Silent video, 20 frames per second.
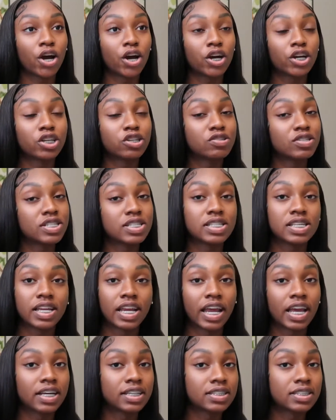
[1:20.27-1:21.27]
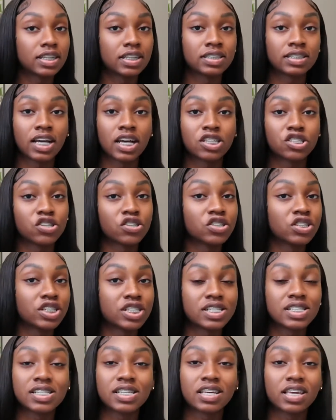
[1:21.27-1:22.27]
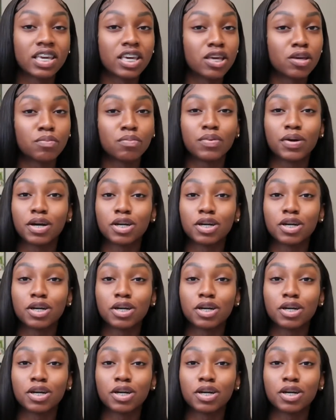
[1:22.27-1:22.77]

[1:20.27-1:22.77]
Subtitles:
you just need hand sanitizer just to keep